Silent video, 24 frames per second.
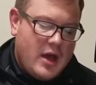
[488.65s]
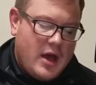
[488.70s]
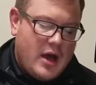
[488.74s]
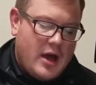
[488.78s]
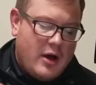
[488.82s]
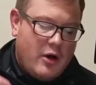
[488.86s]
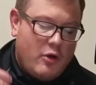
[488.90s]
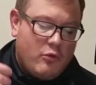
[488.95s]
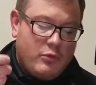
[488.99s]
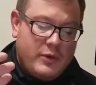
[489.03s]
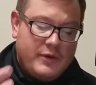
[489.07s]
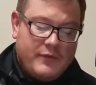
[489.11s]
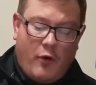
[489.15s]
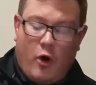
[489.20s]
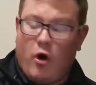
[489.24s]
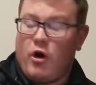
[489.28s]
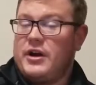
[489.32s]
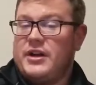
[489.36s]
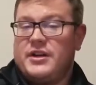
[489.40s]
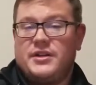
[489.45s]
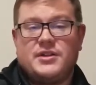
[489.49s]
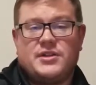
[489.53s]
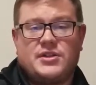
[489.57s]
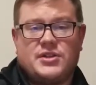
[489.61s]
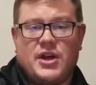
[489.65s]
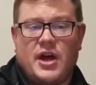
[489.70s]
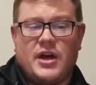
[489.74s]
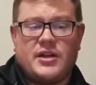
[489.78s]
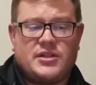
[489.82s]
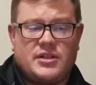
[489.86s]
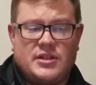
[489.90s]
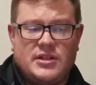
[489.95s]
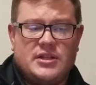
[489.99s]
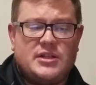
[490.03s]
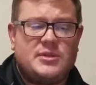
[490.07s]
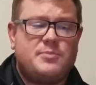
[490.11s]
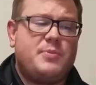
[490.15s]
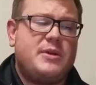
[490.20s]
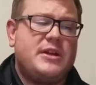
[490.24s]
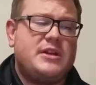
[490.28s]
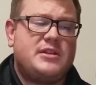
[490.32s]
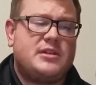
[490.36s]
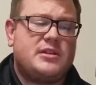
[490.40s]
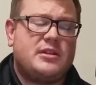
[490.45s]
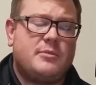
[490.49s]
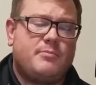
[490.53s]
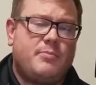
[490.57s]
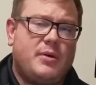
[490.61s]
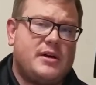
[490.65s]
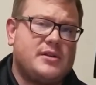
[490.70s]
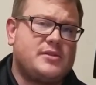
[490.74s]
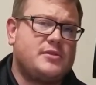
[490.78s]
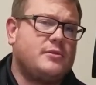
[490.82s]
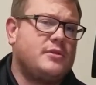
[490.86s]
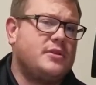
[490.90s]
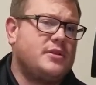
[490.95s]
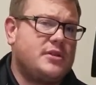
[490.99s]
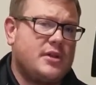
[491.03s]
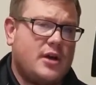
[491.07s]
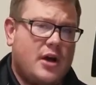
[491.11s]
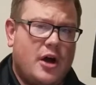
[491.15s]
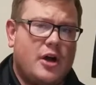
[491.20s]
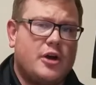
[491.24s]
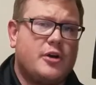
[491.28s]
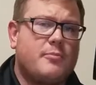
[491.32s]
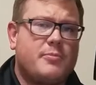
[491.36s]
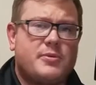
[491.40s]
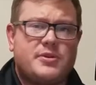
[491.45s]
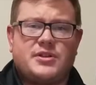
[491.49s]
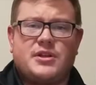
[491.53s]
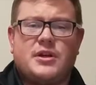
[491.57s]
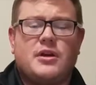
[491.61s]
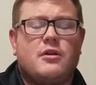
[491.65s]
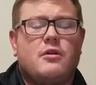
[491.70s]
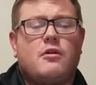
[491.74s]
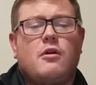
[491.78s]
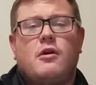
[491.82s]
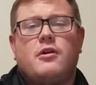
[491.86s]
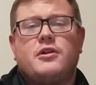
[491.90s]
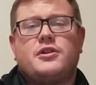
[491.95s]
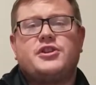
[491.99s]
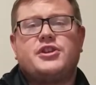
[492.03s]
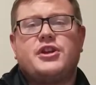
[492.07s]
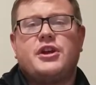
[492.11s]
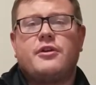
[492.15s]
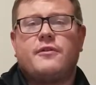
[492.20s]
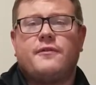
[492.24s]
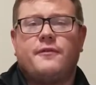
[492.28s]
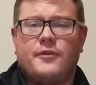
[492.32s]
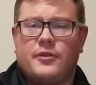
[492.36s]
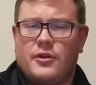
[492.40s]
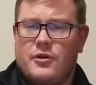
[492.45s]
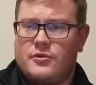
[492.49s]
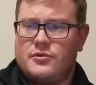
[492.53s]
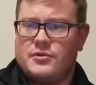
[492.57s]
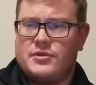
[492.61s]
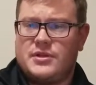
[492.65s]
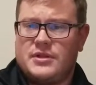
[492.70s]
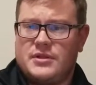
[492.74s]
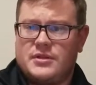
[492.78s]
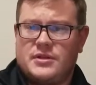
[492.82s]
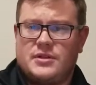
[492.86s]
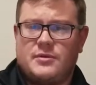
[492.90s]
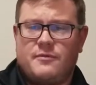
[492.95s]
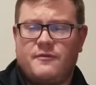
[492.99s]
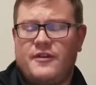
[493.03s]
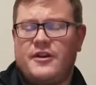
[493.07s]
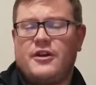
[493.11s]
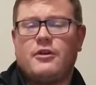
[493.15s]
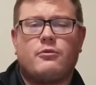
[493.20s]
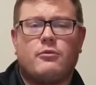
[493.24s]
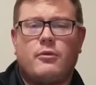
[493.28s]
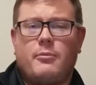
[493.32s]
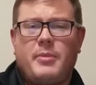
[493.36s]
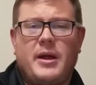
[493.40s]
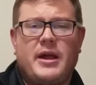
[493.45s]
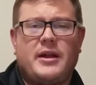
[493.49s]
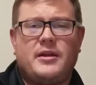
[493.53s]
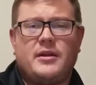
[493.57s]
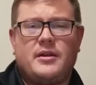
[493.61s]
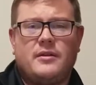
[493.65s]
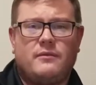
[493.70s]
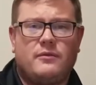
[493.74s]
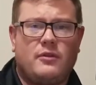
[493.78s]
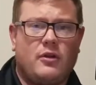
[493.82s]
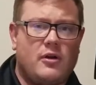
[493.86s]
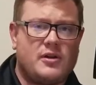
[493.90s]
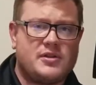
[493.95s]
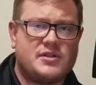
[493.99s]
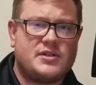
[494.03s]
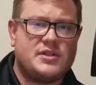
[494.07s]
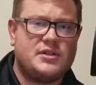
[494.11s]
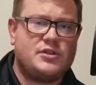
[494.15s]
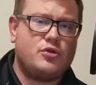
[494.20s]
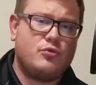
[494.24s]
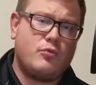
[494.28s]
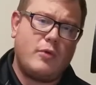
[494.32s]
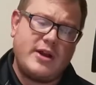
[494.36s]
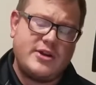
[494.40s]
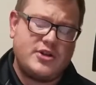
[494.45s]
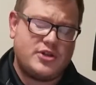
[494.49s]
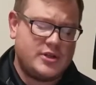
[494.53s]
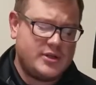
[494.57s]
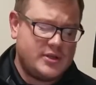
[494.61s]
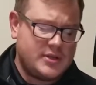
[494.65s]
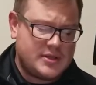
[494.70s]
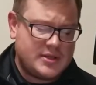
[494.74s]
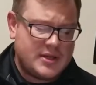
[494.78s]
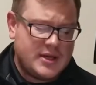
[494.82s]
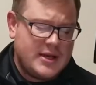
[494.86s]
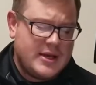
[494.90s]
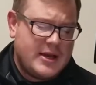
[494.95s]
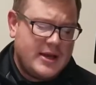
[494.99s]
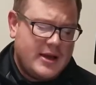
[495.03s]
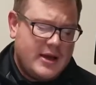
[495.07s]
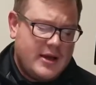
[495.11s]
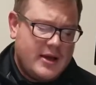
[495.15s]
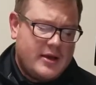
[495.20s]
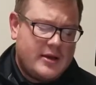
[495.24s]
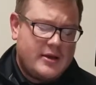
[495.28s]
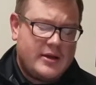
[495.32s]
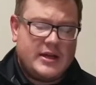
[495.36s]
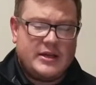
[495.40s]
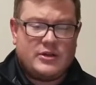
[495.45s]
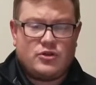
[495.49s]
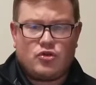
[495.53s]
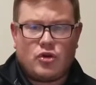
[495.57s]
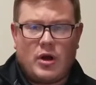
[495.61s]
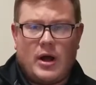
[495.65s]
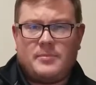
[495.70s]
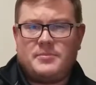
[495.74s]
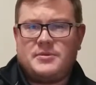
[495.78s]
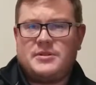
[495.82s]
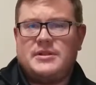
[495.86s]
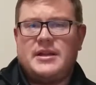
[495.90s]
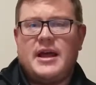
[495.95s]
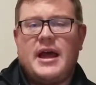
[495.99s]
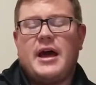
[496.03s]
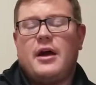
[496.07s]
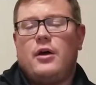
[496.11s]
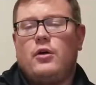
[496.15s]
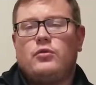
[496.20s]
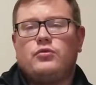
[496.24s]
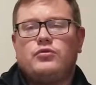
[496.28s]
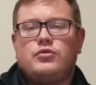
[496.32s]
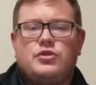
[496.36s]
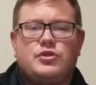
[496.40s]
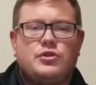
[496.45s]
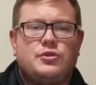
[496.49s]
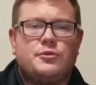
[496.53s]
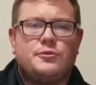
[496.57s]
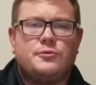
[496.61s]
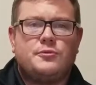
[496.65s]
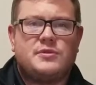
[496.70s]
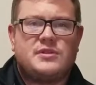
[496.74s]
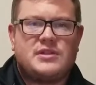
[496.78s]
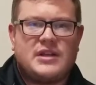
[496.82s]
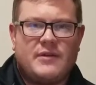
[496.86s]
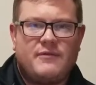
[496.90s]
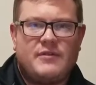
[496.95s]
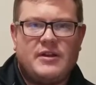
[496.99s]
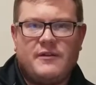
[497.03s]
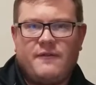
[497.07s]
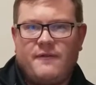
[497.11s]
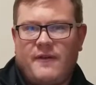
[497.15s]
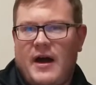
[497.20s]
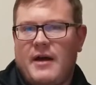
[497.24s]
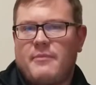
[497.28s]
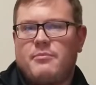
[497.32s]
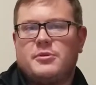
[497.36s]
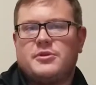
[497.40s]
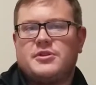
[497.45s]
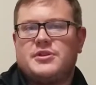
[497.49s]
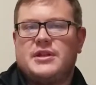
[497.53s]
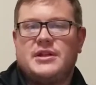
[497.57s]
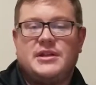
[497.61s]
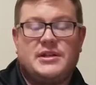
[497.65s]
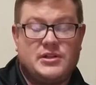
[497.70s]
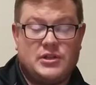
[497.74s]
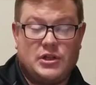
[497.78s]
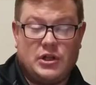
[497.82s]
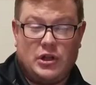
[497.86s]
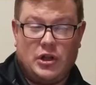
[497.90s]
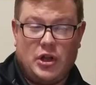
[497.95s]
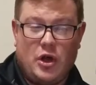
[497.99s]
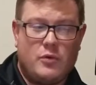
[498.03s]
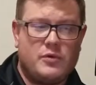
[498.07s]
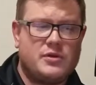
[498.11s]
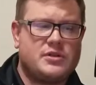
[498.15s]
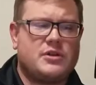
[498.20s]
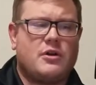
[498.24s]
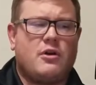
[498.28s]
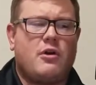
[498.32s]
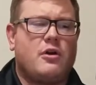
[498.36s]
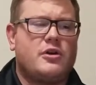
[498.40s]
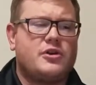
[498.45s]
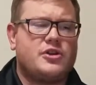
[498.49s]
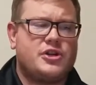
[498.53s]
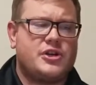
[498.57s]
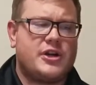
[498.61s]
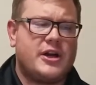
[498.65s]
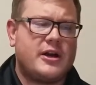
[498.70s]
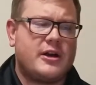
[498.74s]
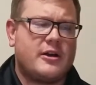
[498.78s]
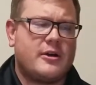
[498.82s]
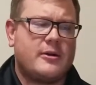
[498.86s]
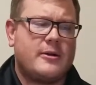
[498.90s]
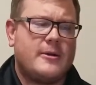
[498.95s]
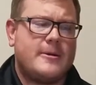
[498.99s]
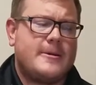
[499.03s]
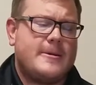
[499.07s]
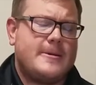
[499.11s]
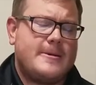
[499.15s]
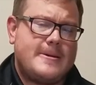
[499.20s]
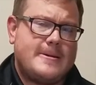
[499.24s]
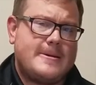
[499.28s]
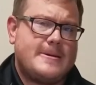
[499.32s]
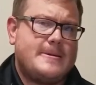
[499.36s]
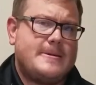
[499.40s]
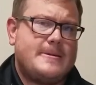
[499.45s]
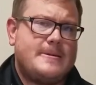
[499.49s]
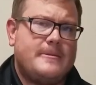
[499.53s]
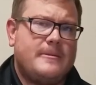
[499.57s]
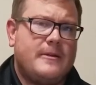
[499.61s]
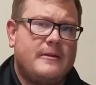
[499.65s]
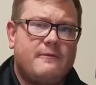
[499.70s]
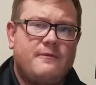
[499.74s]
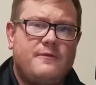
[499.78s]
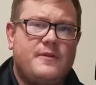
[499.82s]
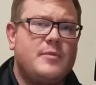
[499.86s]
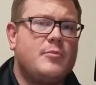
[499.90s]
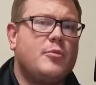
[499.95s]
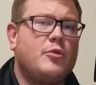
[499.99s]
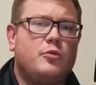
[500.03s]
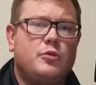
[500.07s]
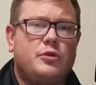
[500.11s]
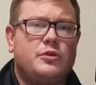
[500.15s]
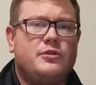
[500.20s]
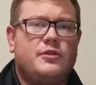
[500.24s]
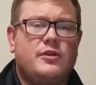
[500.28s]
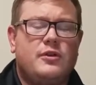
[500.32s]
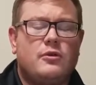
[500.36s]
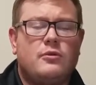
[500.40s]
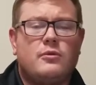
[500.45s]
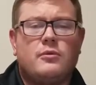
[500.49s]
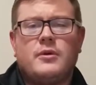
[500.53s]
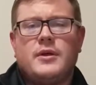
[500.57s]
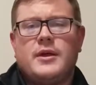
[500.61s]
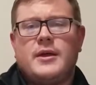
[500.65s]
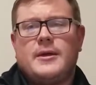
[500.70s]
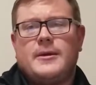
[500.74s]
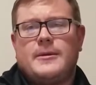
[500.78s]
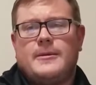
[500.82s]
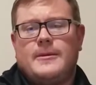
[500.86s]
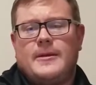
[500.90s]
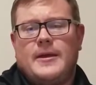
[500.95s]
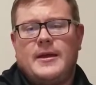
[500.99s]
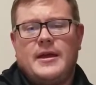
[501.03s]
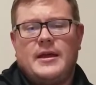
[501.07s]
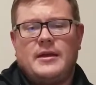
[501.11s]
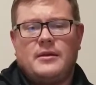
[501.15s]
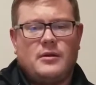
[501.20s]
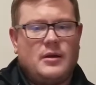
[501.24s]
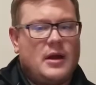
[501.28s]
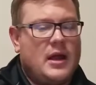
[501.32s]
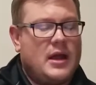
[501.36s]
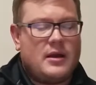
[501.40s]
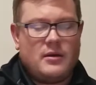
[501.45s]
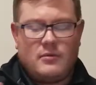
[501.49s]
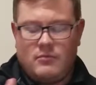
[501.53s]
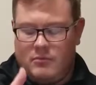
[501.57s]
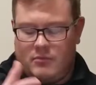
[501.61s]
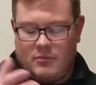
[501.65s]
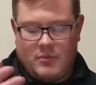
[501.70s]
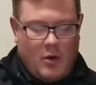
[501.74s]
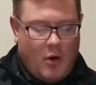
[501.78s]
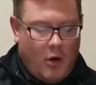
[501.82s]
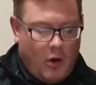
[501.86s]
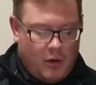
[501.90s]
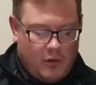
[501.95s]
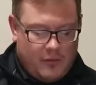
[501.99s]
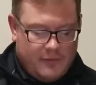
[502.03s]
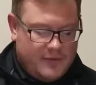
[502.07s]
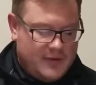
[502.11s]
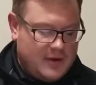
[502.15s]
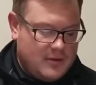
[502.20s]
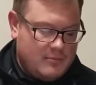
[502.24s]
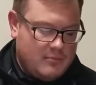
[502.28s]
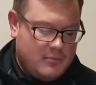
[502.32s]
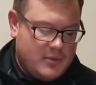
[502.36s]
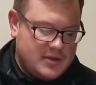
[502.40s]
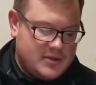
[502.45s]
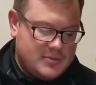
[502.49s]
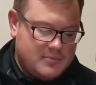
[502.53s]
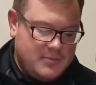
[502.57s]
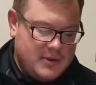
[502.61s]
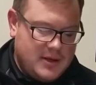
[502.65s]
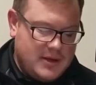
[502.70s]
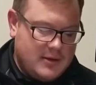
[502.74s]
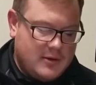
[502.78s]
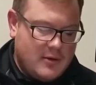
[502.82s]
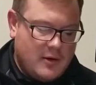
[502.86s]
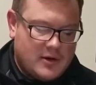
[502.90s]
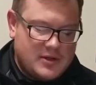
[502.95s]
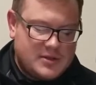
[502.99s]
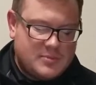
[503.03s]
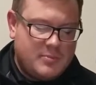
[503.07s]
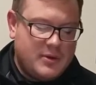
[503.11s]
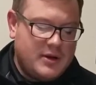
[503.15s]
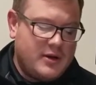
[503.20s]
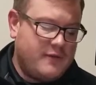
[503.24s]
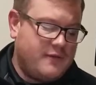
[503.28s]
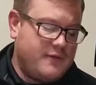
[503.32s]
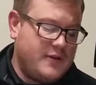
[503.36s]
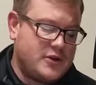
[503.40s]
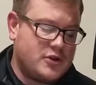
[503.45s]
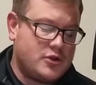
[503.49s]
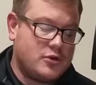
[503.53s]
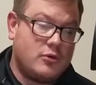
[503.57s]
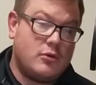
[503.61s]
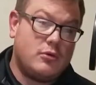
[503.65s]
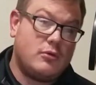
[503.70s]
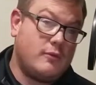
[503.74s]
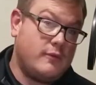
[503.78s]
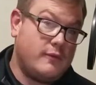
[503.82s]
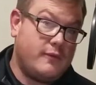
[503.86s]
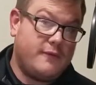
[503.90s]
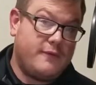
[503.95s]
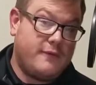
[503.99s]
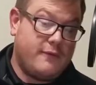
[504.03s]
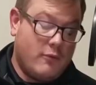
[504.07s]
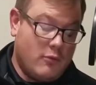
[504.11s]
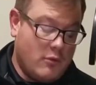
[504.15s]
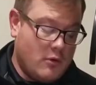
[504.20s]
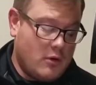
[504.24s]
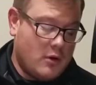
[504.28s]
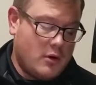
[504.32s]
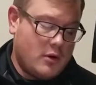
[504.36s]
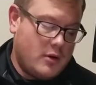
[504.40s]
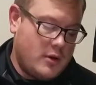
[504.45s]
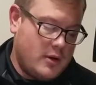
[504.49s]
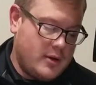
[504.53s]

We've already discussed this piece of the puzzle. It's 100% cost share for those in severe repetitive loss situations. It drops down to 75% as the lowest cost share that FEMA will do, and all of it must be cost beneficial for